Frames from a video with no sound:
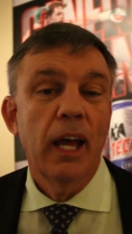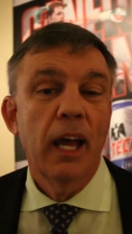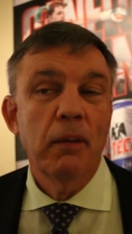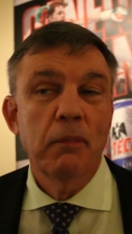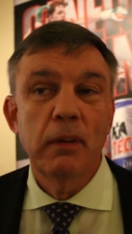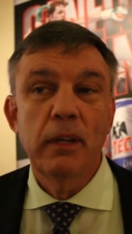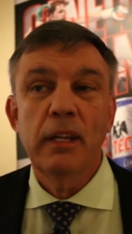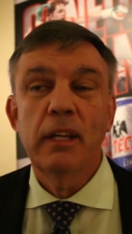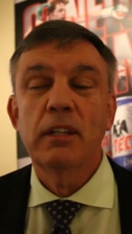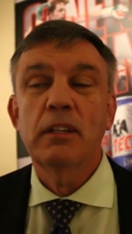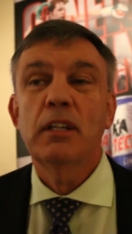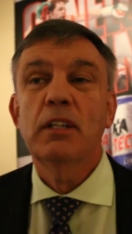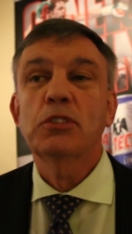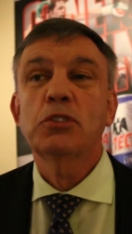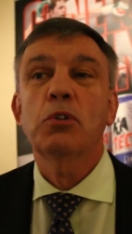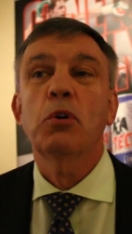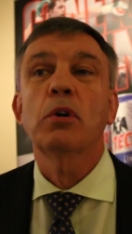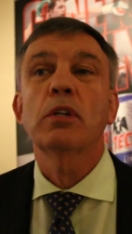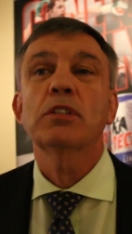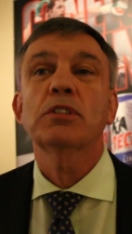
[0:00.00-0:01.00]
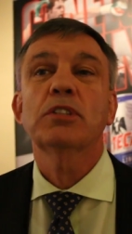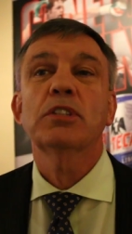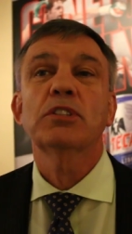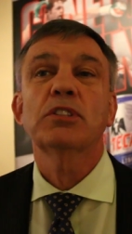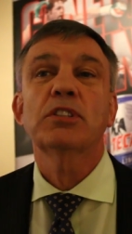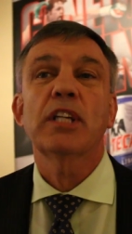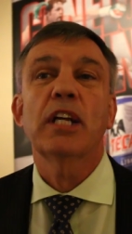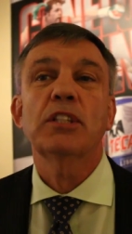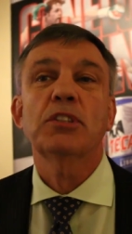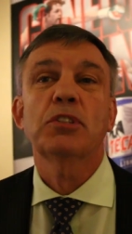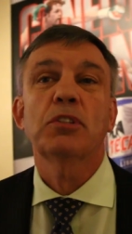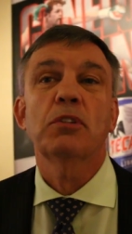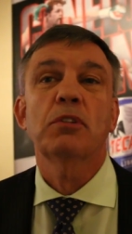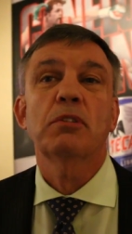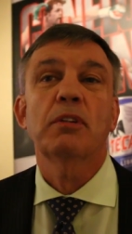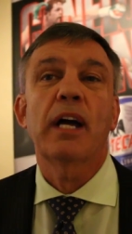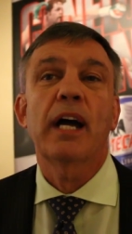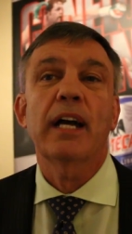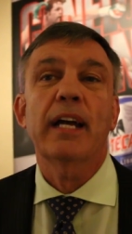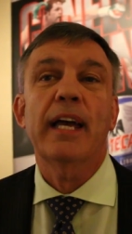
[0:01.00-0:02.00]
I mean, he scored a sensational
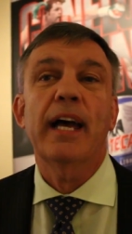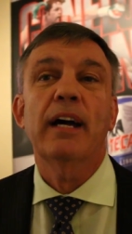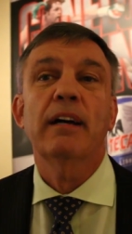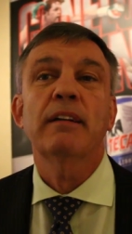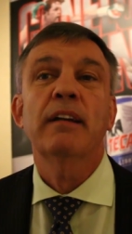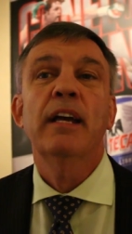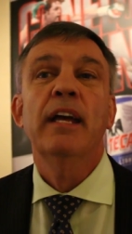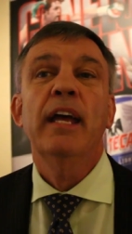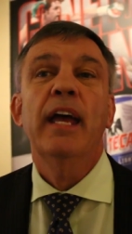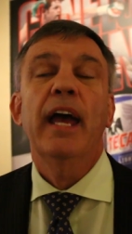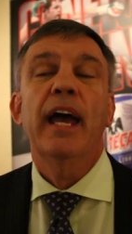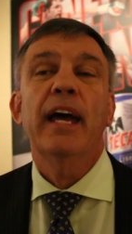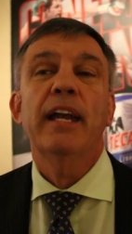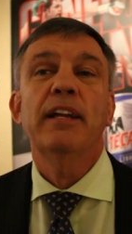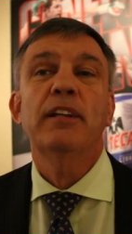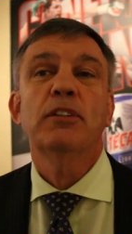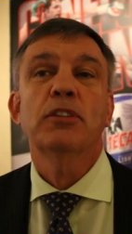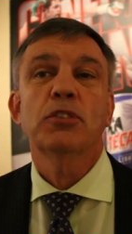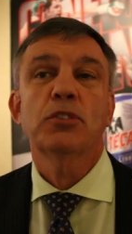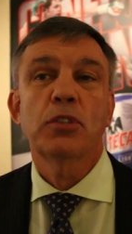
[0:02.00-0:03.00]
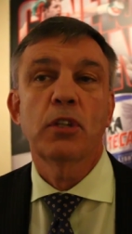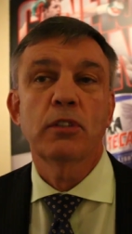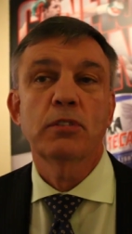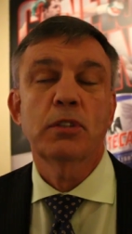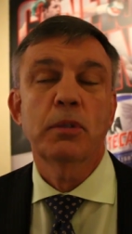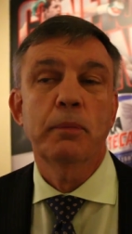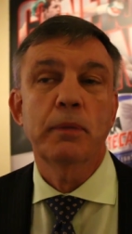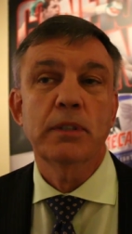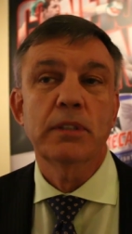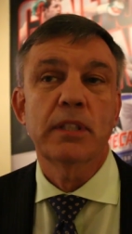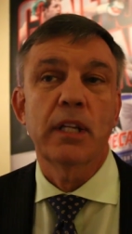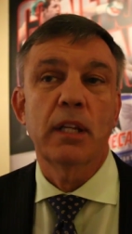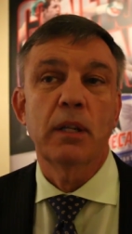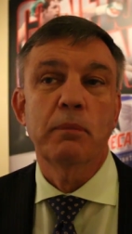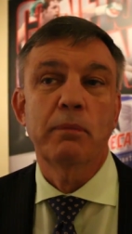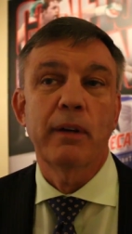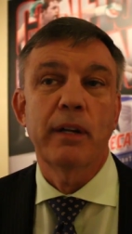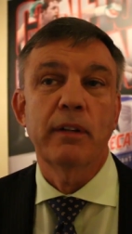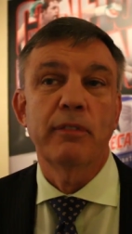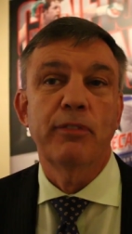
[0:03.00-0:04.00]
knockout, and he deserves to be
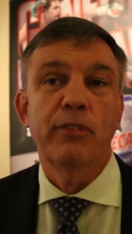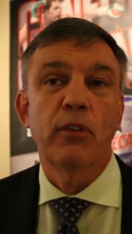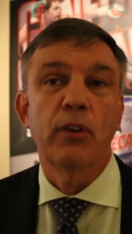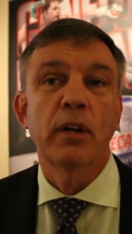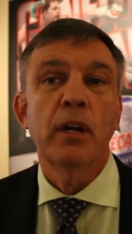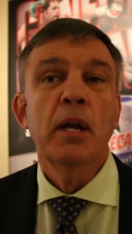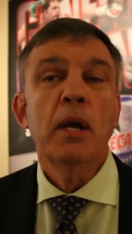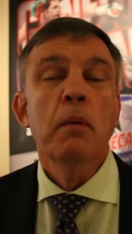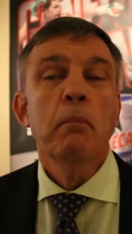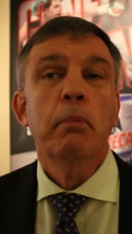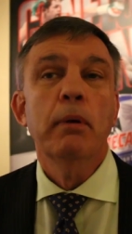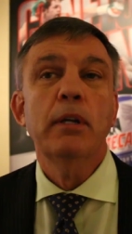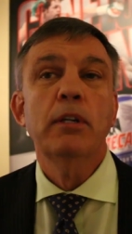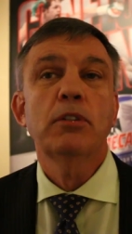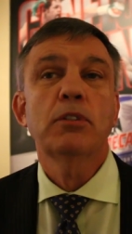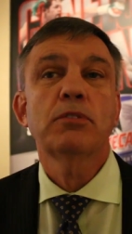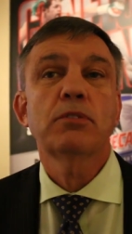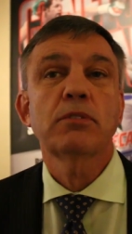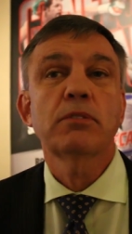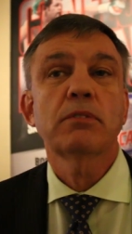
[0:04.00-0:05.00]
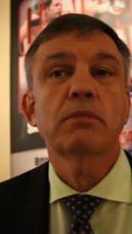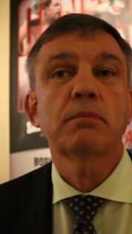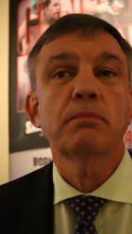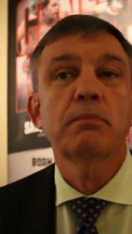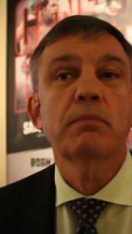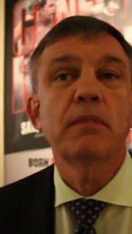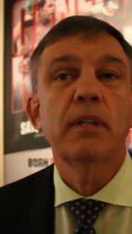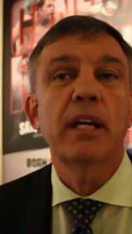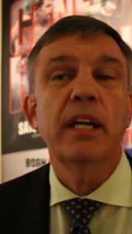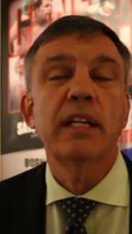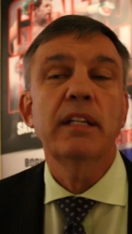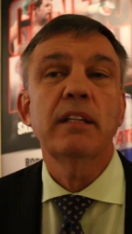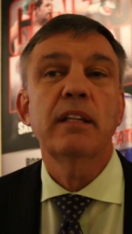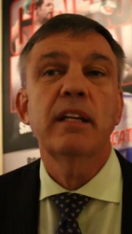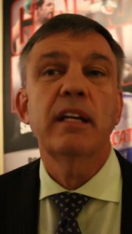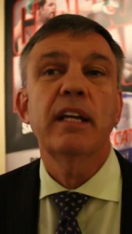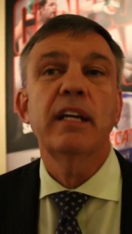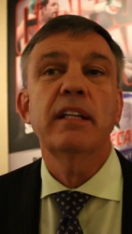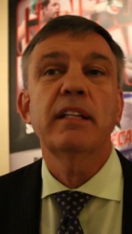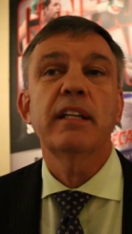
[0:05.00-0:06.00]
celebrated for it. But he
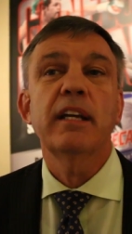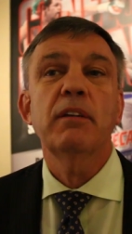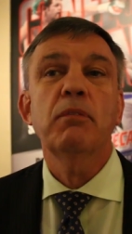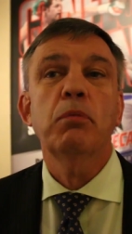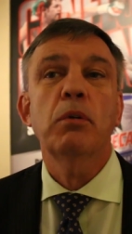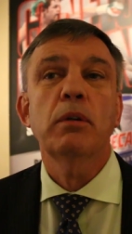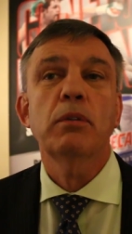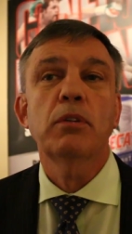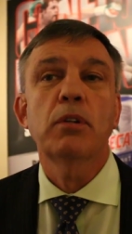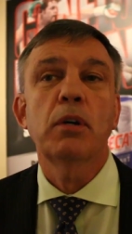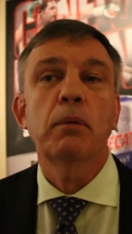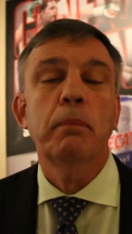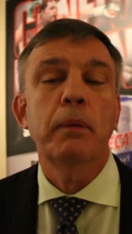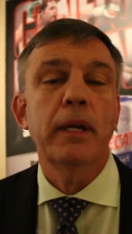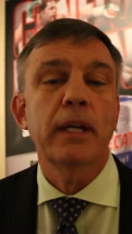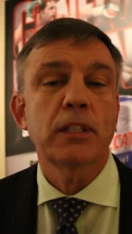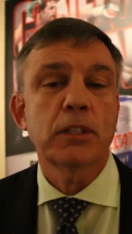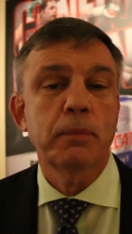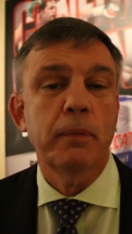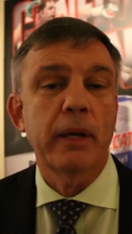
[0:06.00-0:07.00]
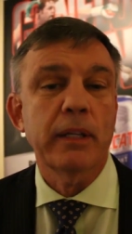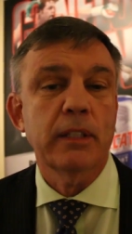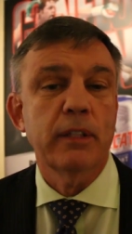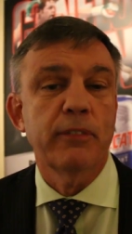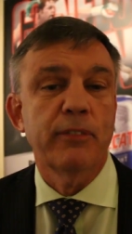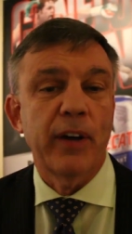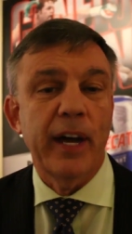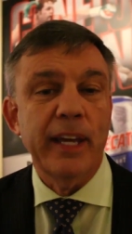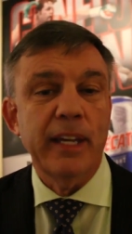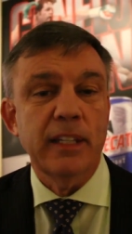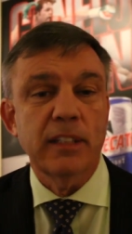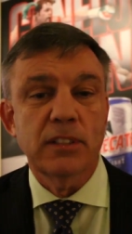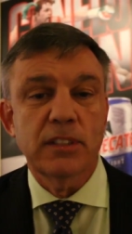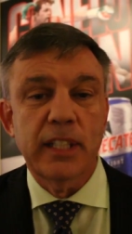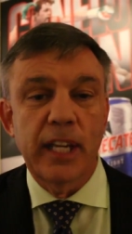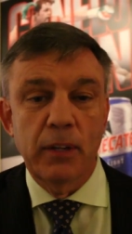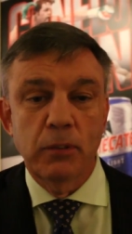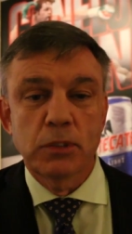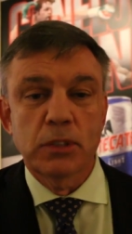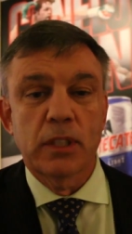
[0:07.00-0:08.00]
did what could be expected. If I could
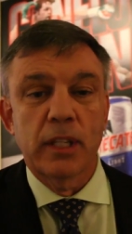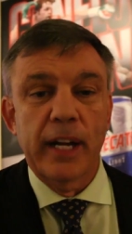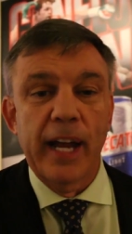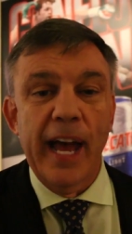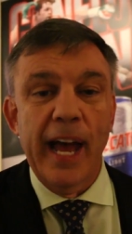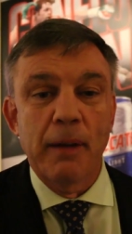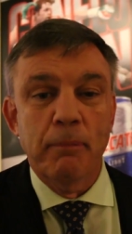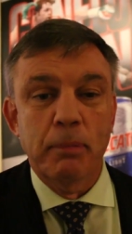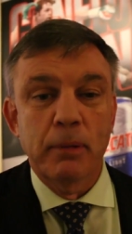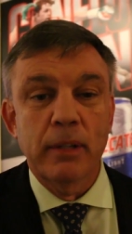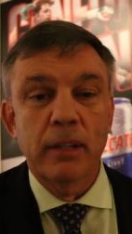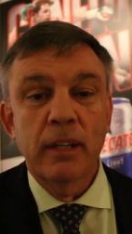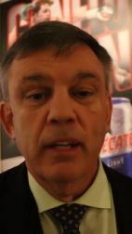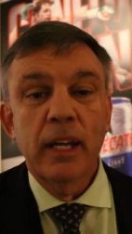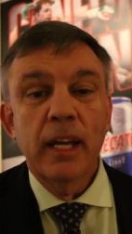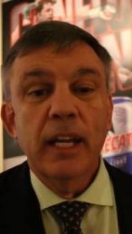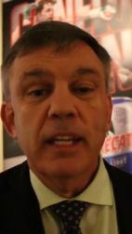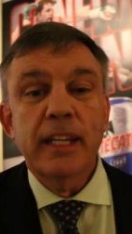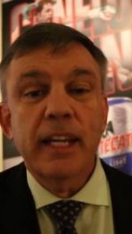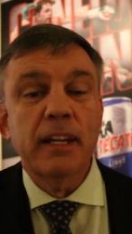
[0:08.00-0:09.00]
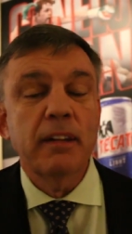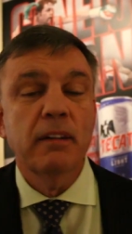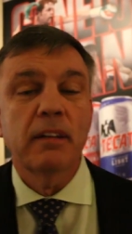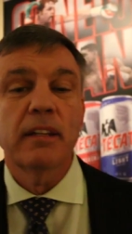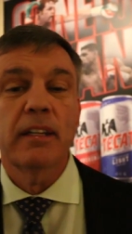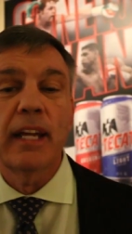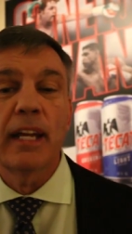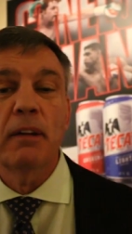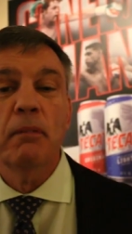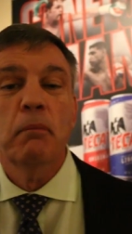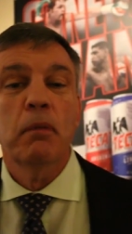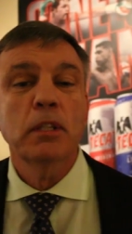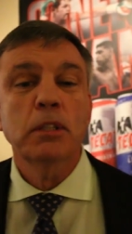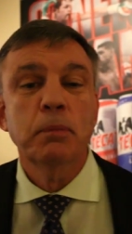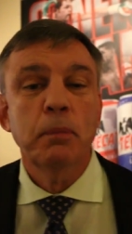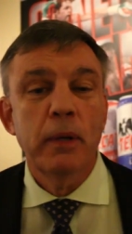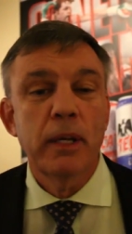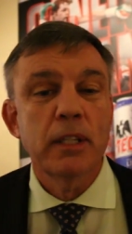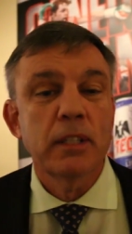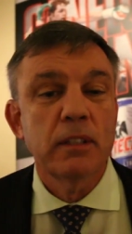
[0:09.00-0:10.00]
say it was going to happen, then it
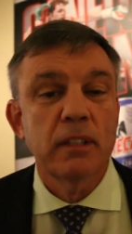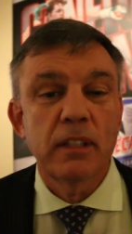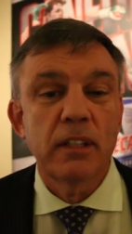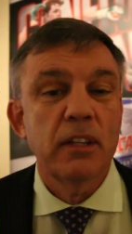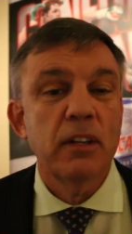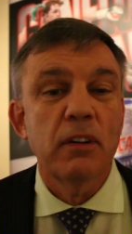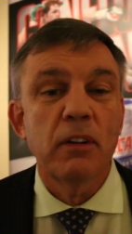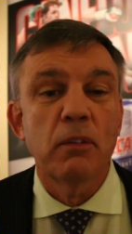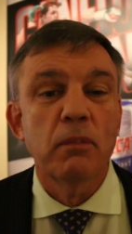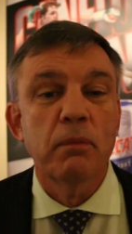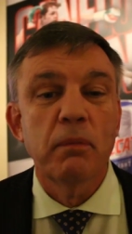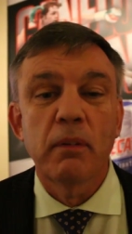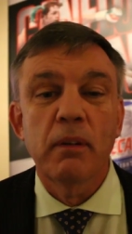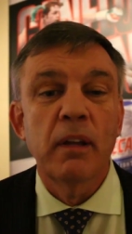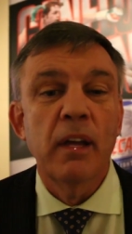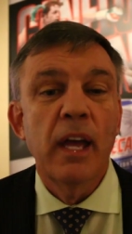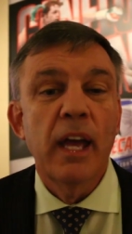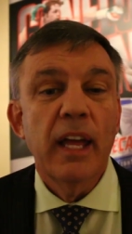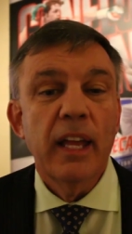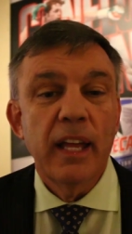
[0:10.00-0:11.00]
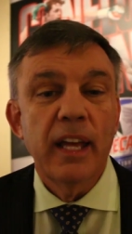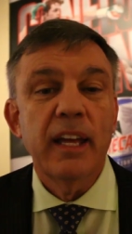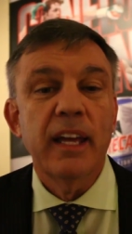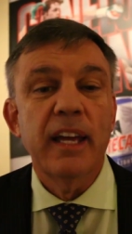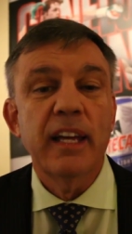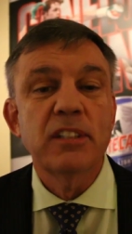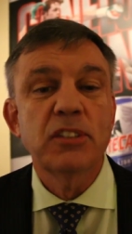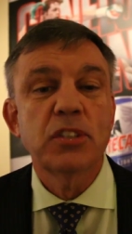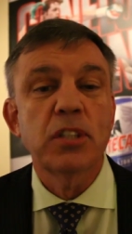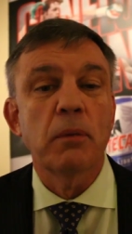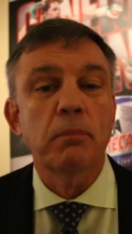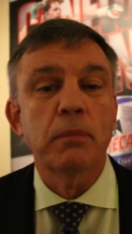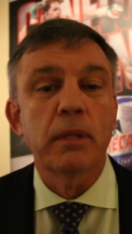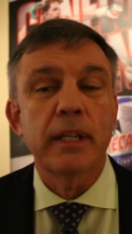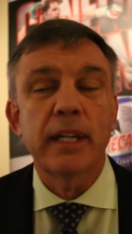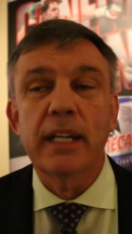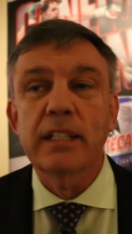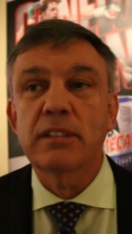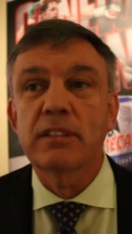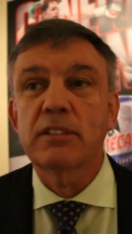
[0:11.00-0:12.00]
must be, you know, it's
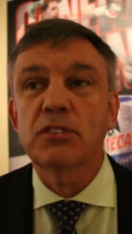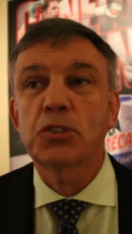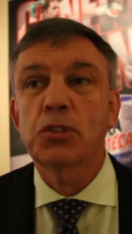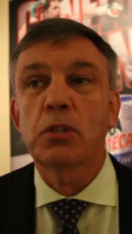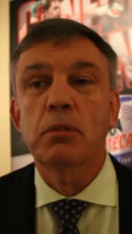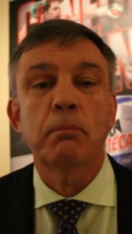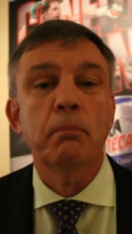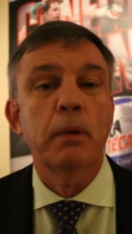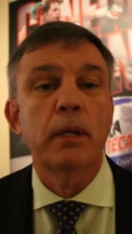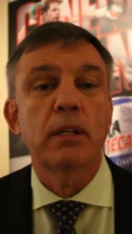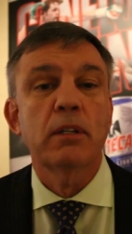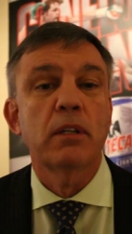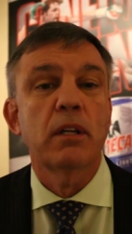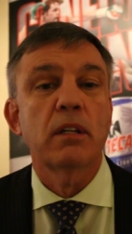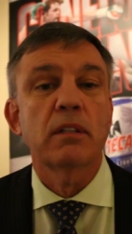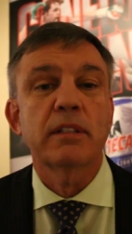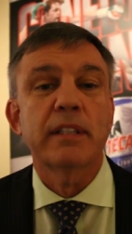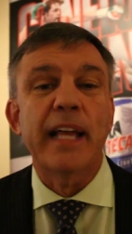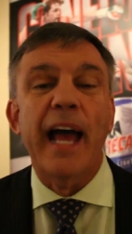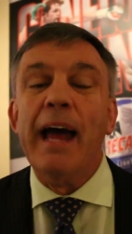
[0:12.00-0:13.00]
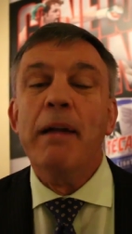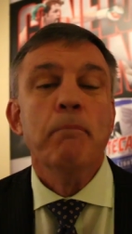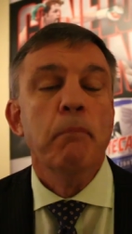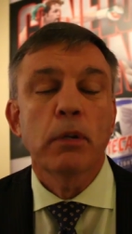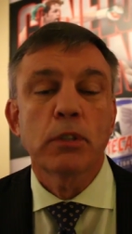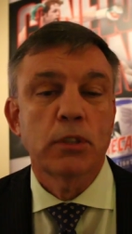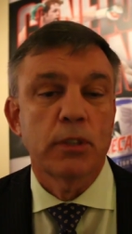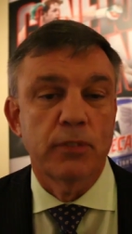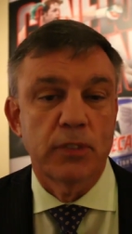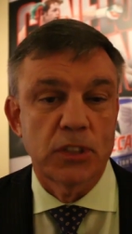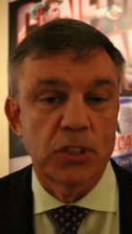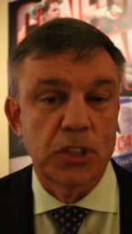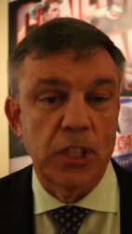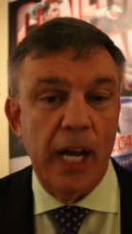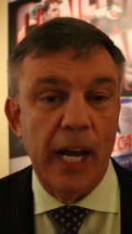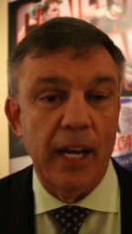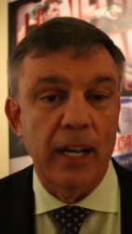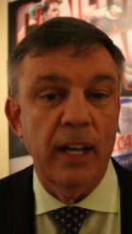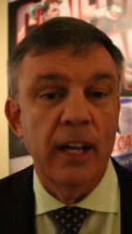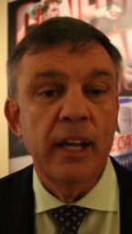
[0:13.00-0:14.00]
something that shouldn't be that much of a
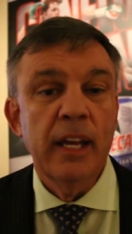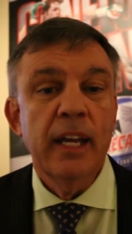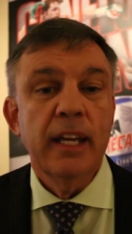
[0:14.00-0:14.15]
shock.